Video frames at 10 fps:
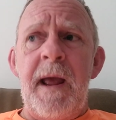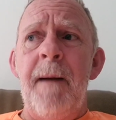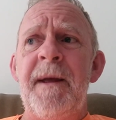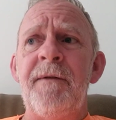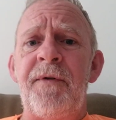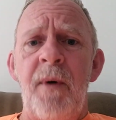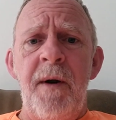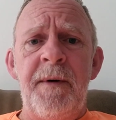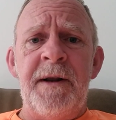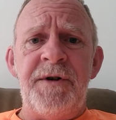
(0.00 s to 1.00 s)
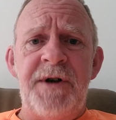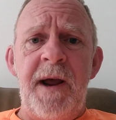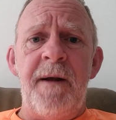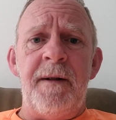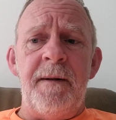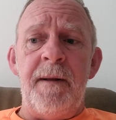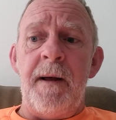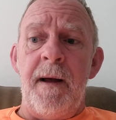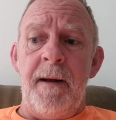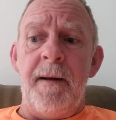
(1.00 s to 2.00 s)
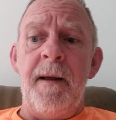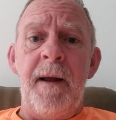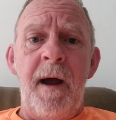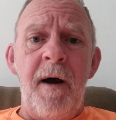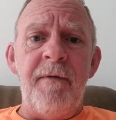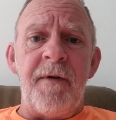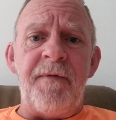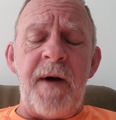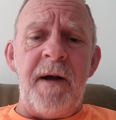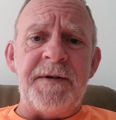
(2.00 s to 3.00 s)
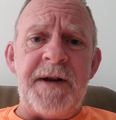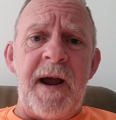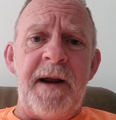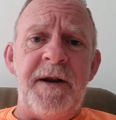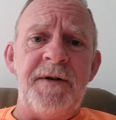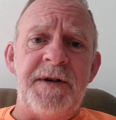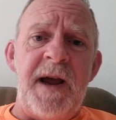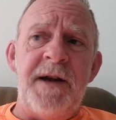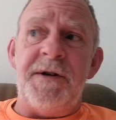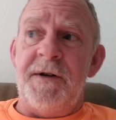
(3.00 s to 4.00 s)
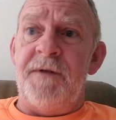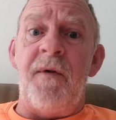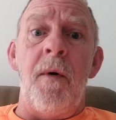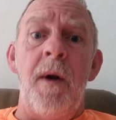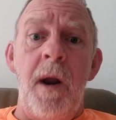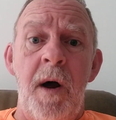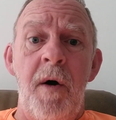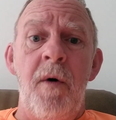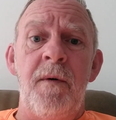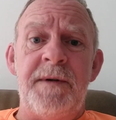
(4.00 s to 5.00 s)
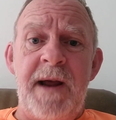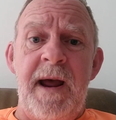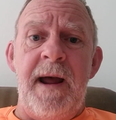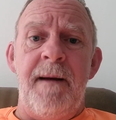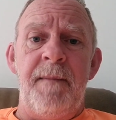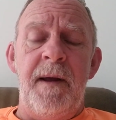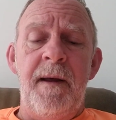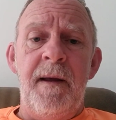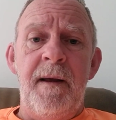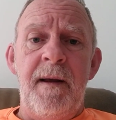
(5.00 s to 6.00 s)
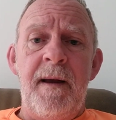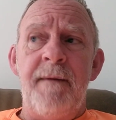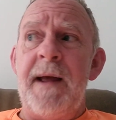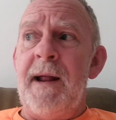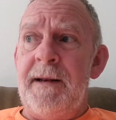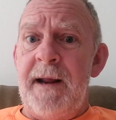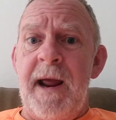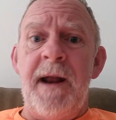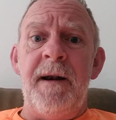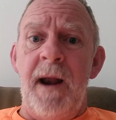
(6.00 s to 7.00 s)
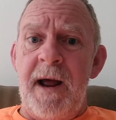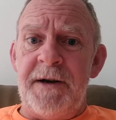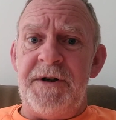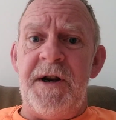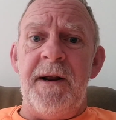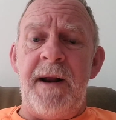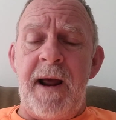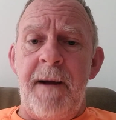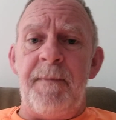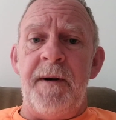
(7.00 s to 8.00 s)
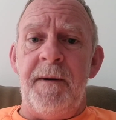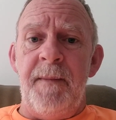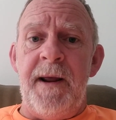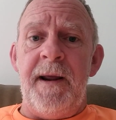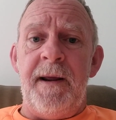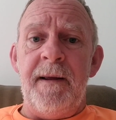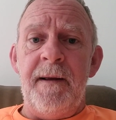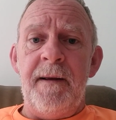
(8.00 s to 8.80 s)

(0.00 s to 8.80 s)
I've been thrown in jail uh, over false accusations for a long time. I've had, had a lot of shit happen to me.